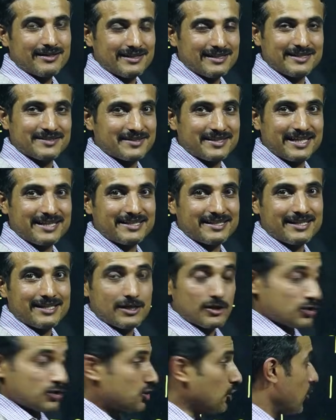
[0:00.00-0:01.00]
isn't it?
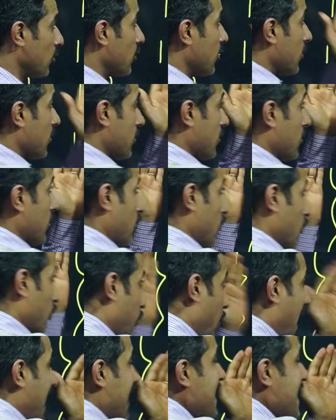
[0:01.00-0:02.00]
So
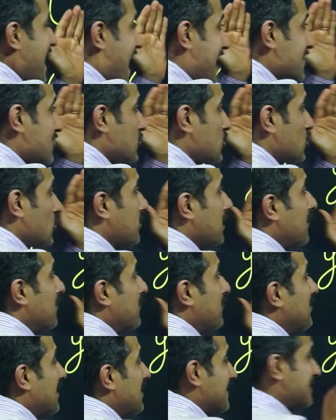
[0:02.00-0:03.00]
y has to be
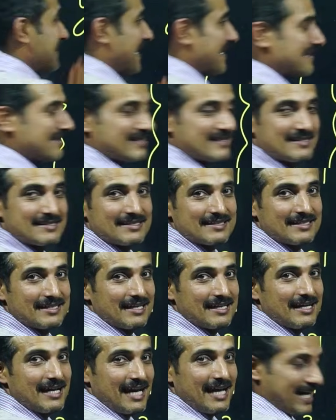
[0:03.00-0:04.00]
plus x.
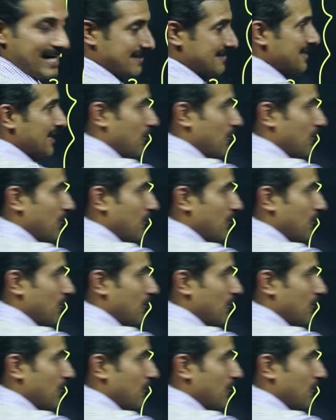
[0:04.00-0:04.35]
X